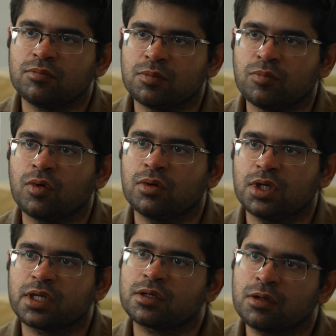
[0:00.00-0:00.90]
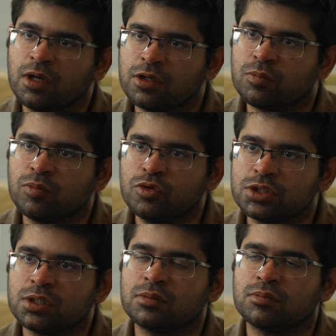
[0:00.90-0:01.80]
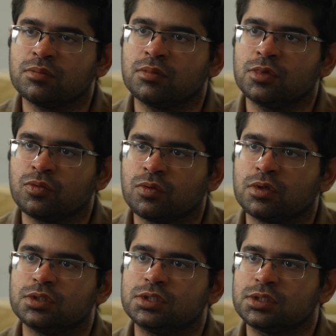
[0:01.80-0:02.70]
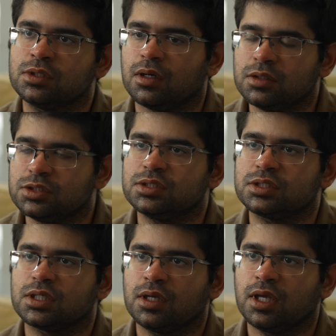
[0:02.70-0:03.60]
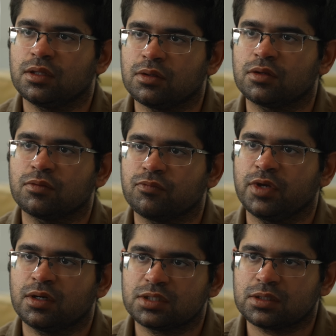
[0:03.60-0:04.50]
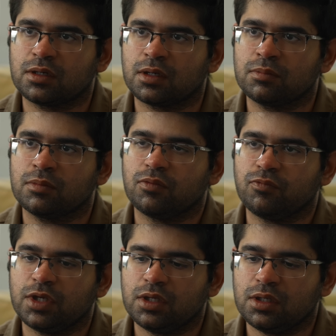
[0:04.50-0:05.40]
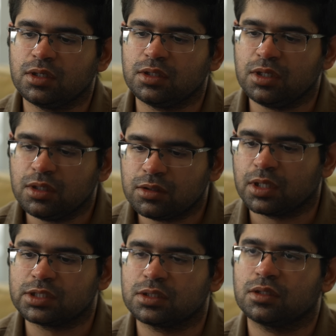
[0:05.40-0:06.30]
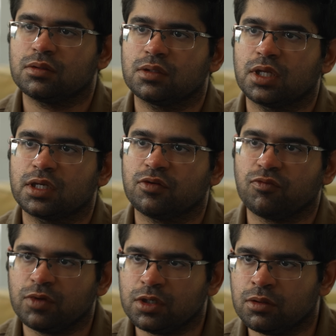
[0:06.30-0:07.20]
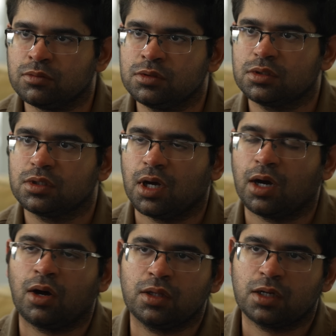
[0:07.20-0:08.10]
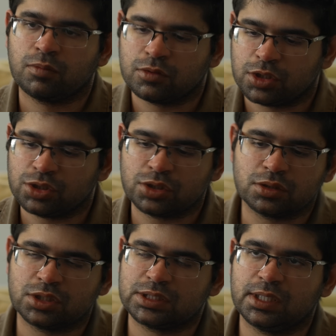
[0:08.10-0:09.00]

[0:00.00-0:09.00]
but more like trying to push them towards urgency. Hey, look, we are a startup. We need to execute. Like if we don't, all our potential just